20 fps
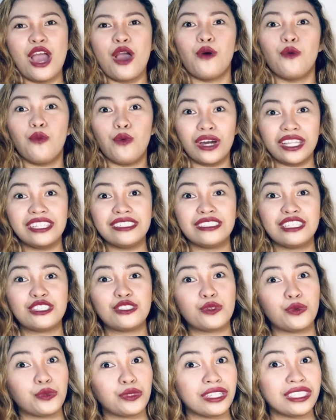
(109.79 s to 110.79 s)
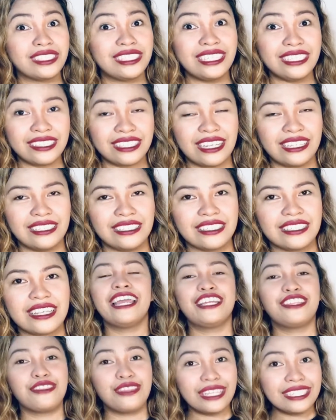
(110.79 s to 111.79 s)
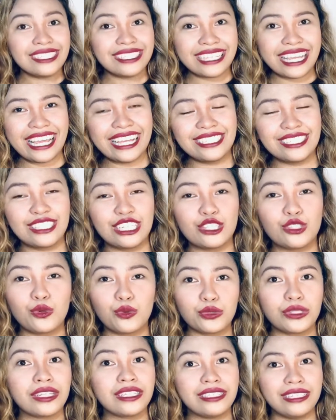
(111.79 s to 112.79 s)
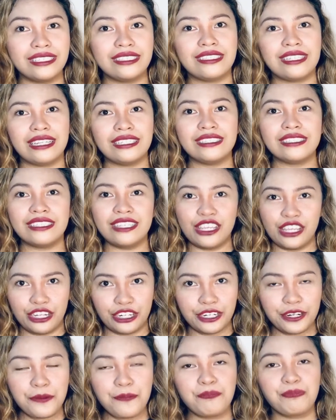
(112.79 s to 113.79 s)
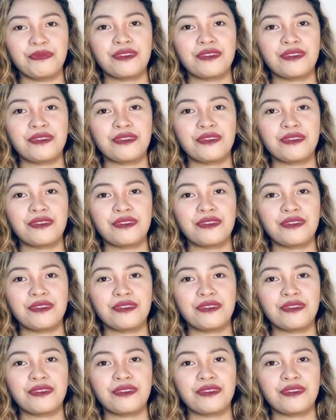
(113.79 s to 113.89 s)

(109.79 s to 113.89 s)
What is the total distance? In this case, the total distance here